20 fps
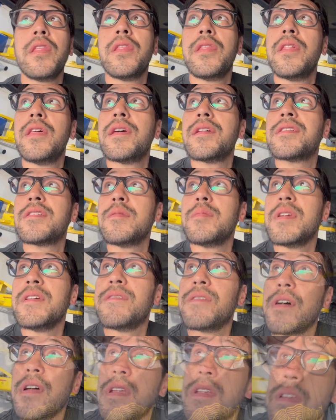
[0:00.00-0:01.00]
This will be
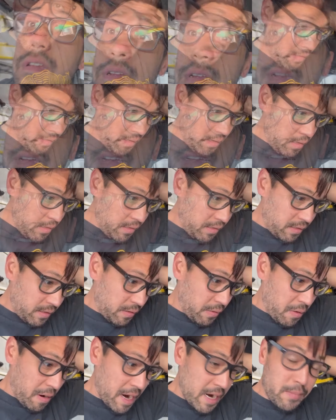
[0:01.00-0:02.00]
fun.
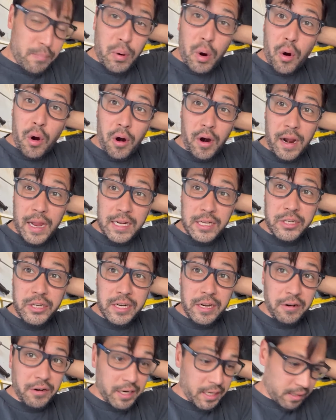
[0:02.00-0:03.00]
Straight poor
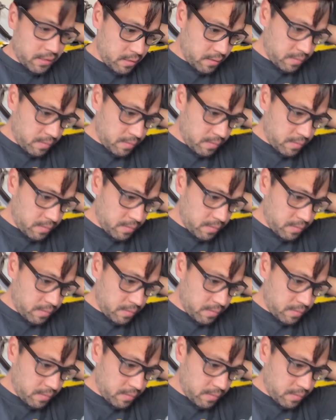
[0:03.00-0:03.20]
engineering,